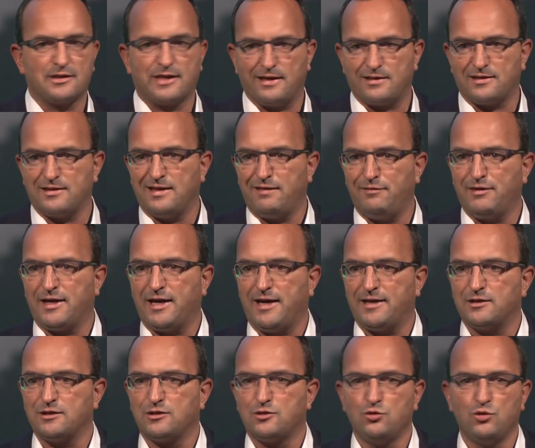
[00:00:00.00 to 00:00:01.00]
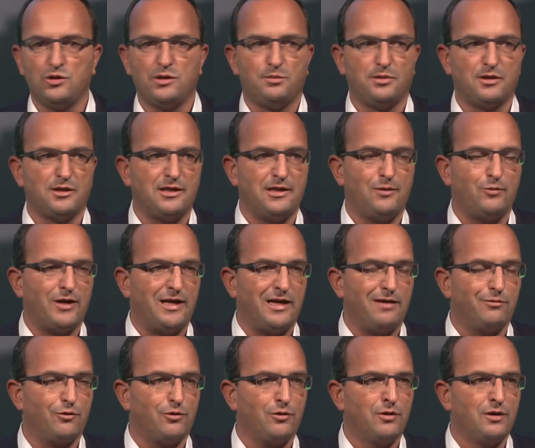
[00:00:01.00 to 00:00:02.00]
get navigated to the building
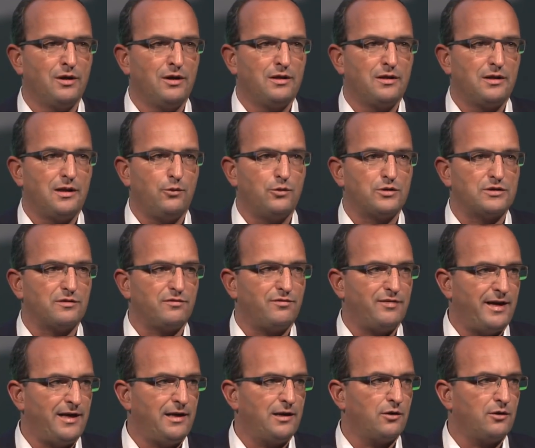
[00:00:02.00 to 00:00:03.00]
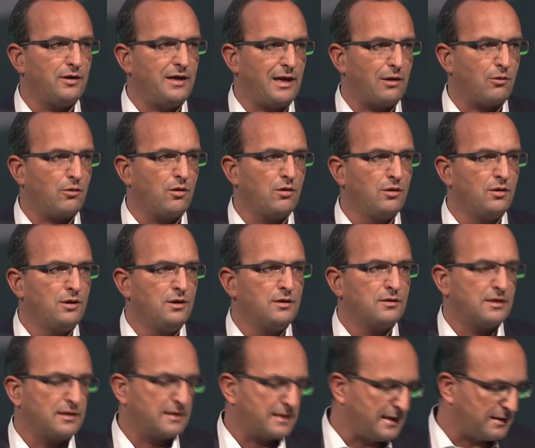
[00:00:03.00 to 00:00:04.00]
whenever there is a failure, an error
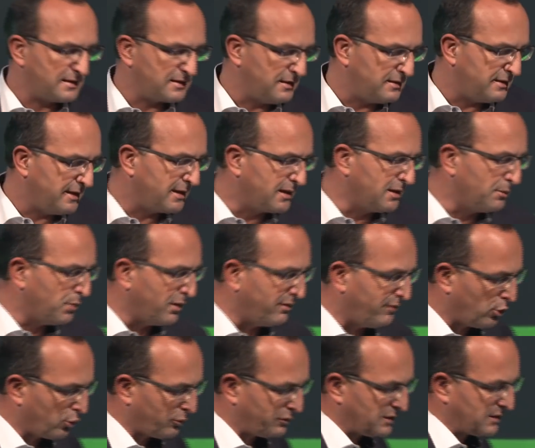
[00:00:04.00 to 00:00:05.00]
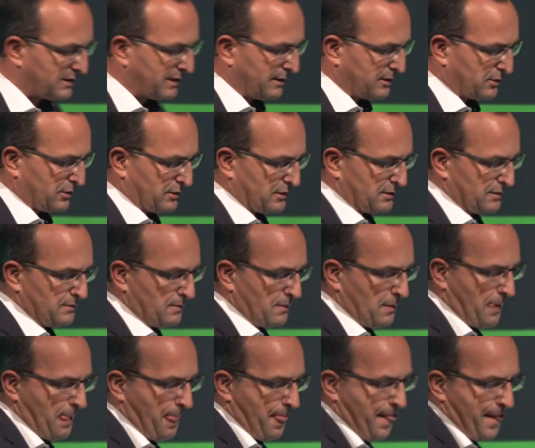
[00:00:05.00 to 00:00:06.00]
that gets detected by one of the sensors.
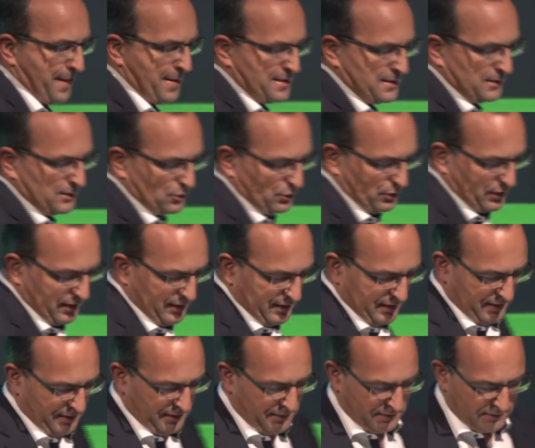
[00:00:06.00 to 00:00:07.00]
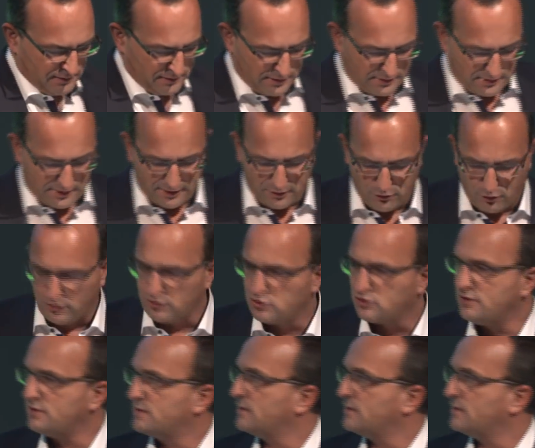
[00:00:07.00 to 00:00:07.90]
So clearly, the technologies